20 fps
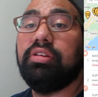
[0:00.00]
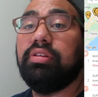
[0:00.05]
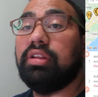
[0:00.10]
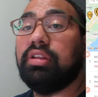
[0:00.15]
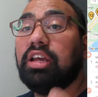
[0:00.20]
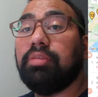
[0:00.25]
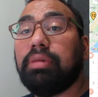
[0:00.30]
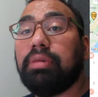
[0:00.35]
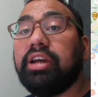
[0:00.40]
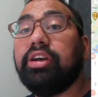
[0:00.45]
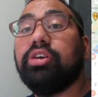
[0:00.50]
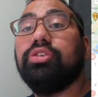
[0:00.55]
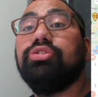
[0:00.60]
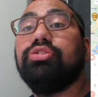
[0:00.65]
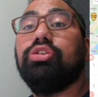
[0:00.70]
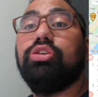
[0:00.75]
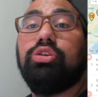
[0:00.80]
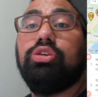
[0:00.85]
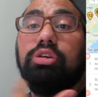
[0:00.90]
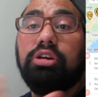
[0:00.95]
miles
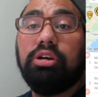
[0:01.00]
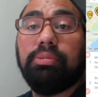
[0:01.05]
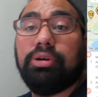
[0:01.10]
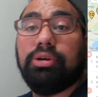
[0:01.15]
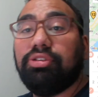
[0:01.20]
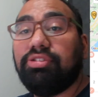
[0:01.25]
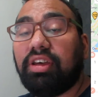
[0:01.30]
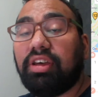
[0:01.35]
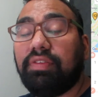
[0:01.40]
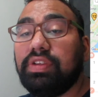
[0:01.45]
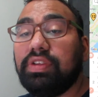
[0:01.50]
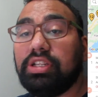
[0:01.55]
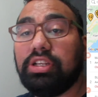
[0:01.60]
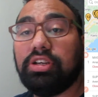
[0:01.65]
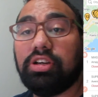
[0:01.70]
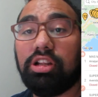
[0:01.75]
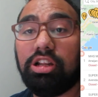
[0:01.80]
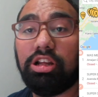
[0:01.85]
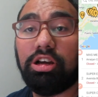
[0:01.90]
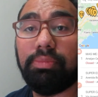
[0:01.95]
or about 17
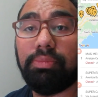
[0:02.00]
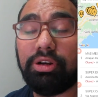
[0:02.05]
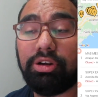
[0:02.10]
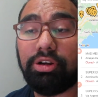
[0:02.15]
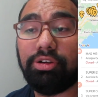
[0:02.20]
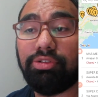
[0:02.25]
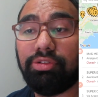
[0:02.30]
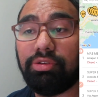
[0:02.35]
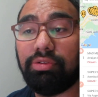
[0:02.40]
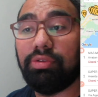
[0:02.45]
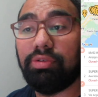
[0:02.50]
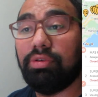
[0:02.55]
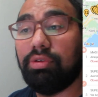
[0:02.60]
kilometers.